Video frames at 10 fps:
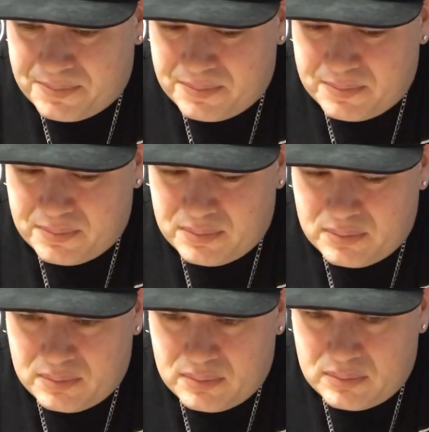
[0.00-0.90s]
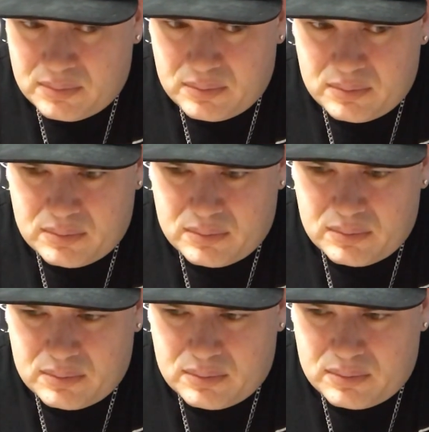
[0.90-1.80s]

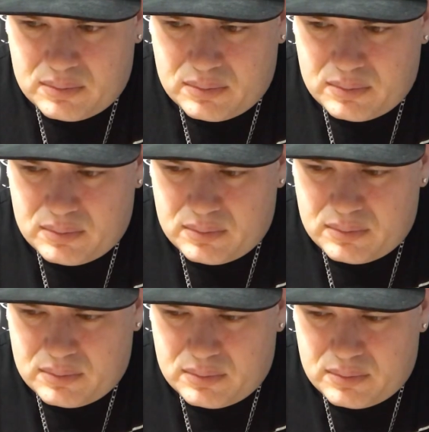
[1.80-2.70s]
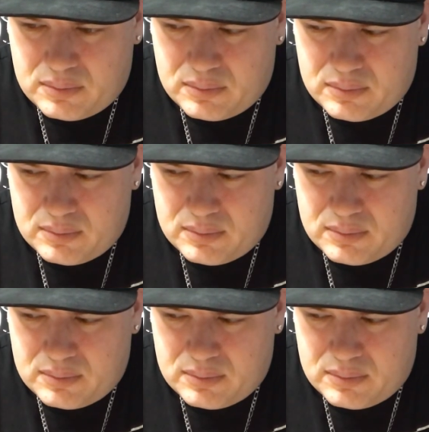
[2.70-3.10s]
No one is speaking in this clip.